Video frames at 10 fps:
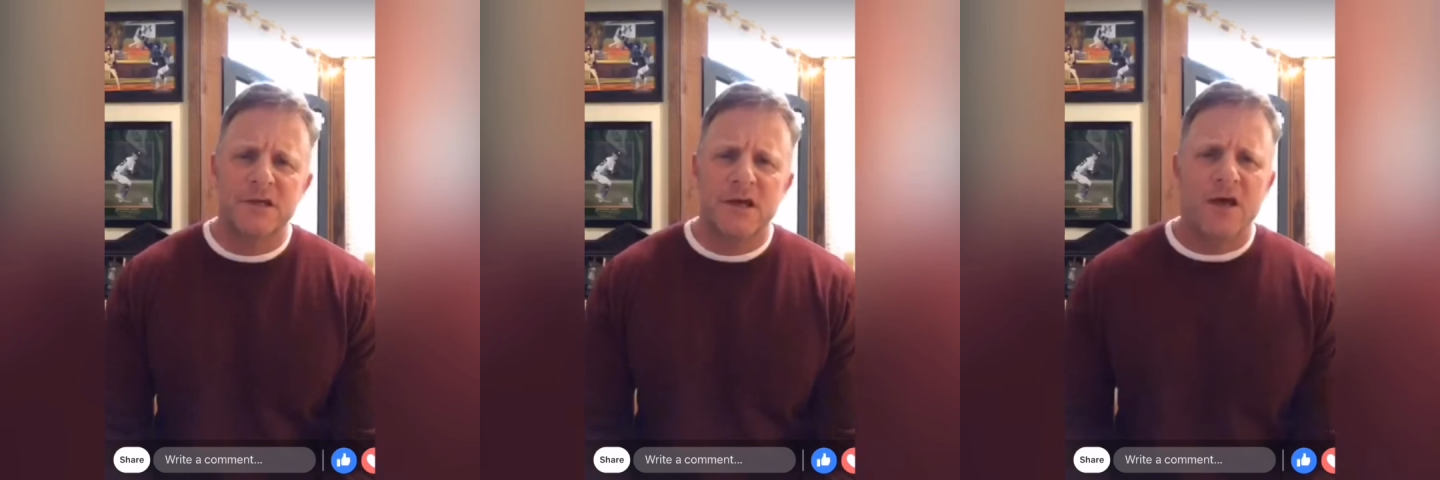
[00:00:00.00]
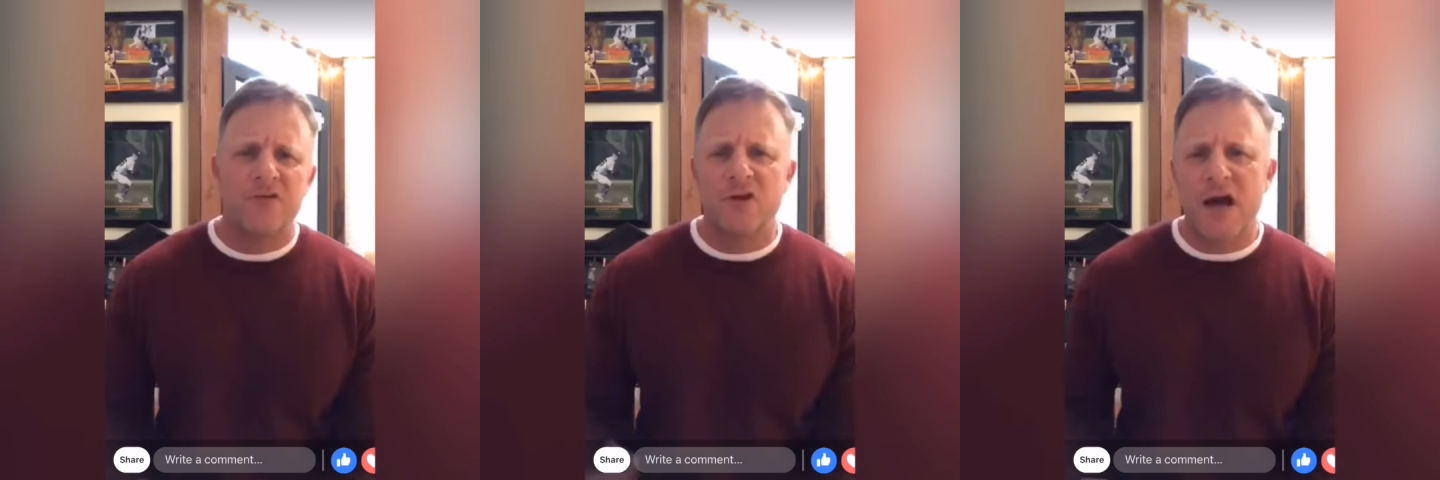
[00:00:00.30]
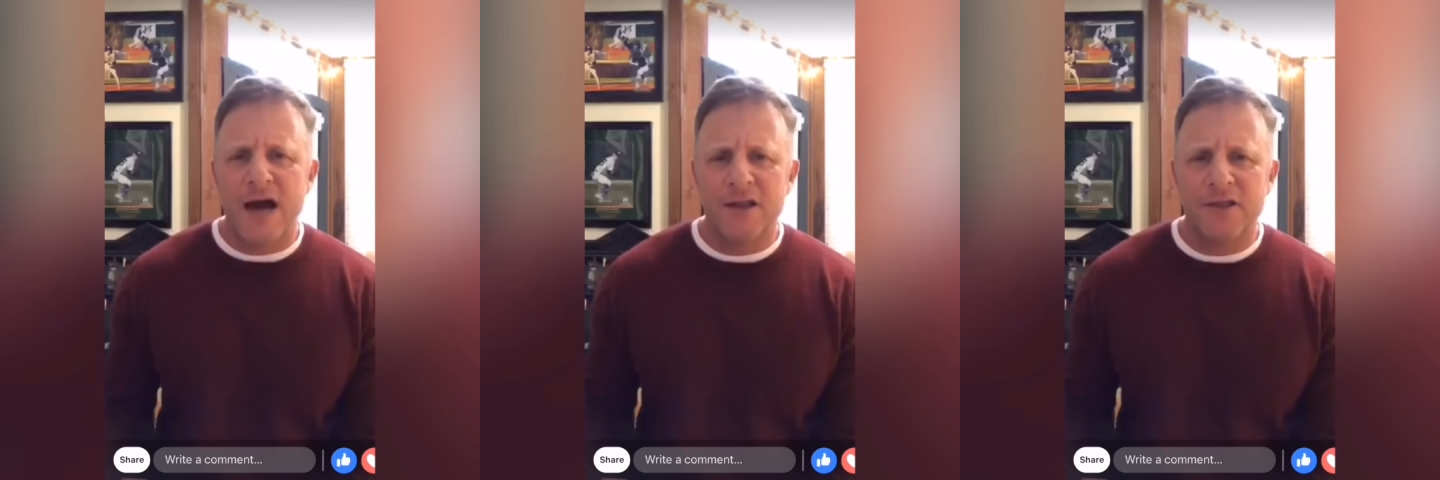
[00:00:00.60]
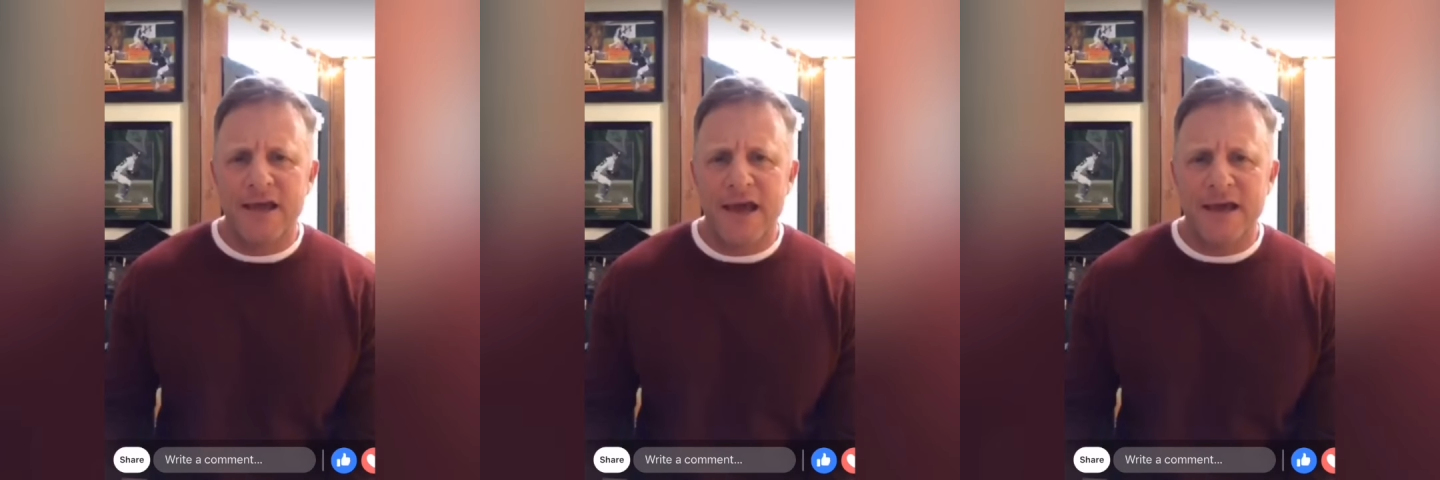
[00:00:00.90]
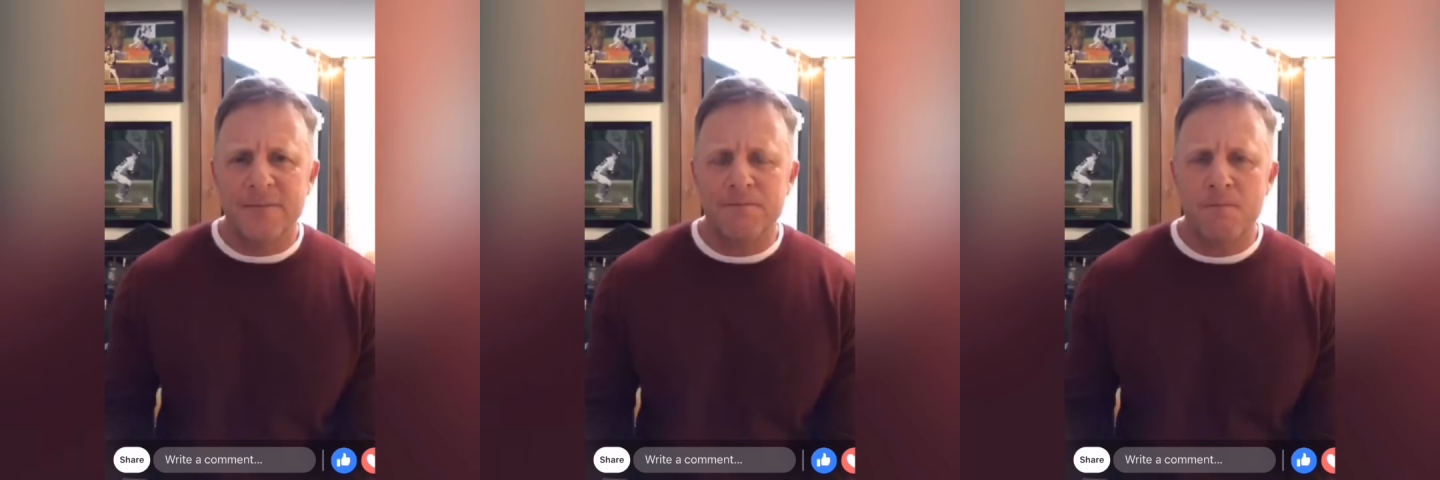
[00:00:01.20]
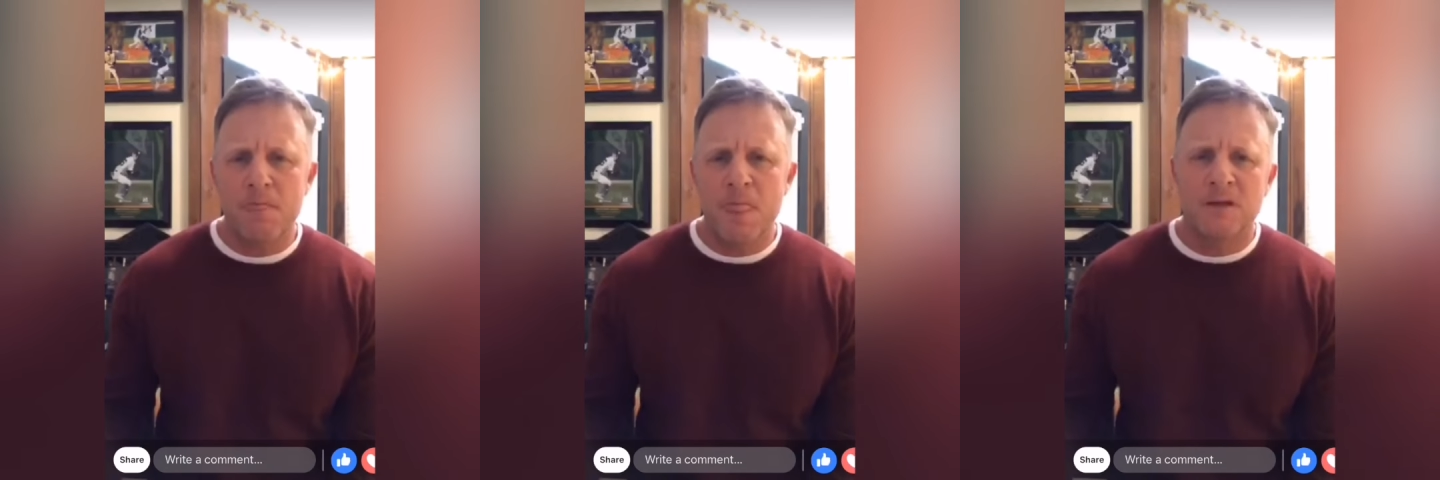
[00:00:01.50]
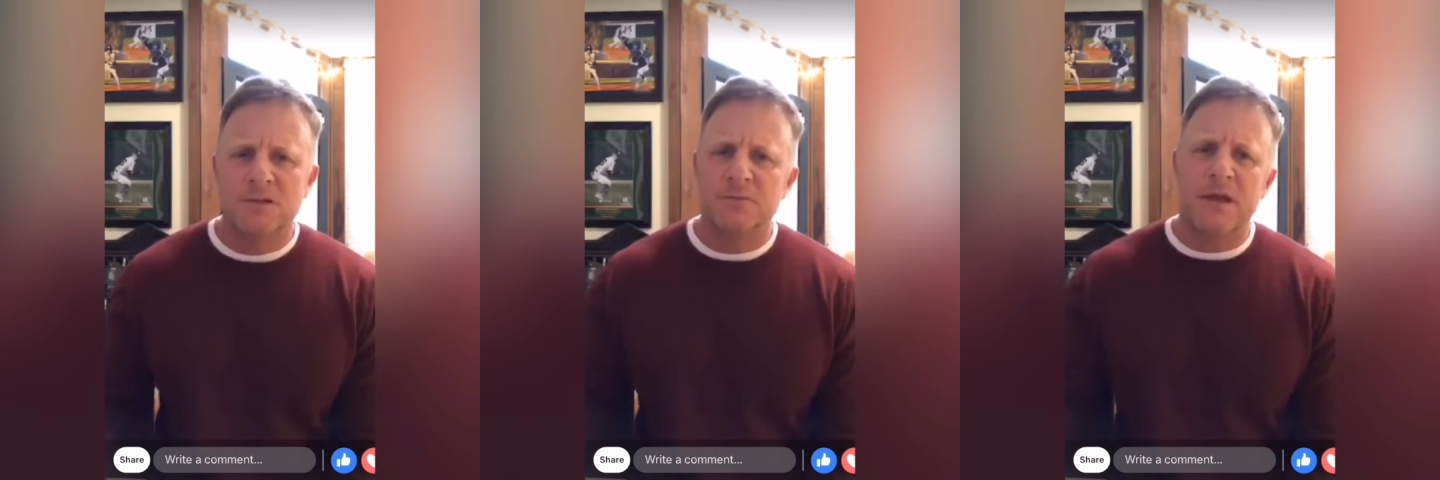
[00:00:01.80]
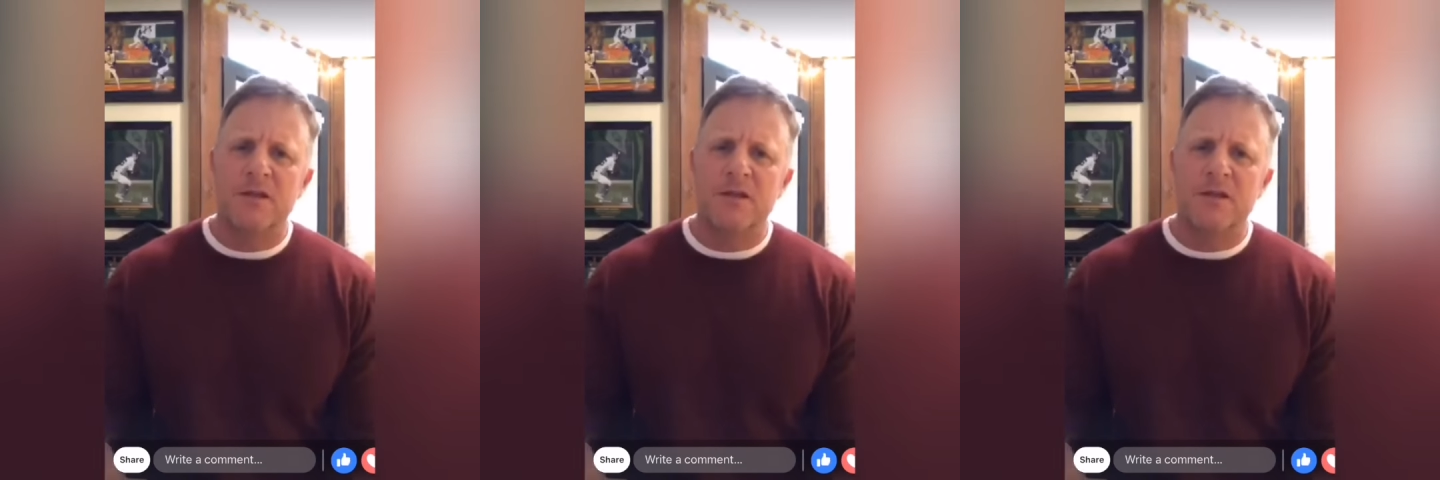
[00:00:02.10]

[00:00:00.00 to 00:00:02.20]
If you're not at the game, to me,